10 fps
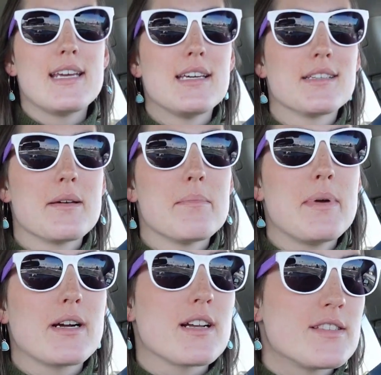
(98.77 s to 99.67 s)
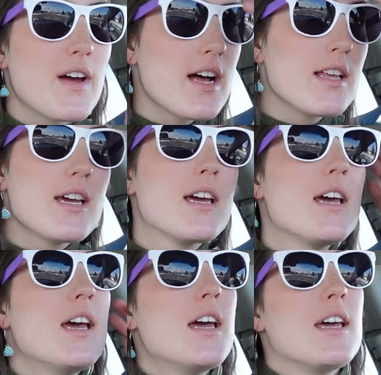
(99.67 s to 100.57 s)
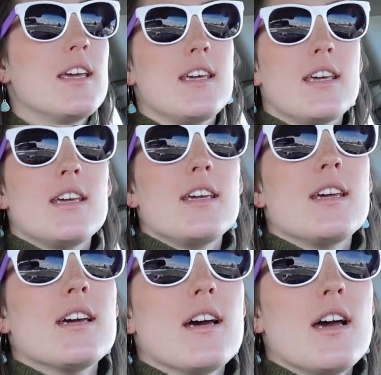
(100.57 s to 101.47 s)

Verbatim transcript: in Paradise Valley. He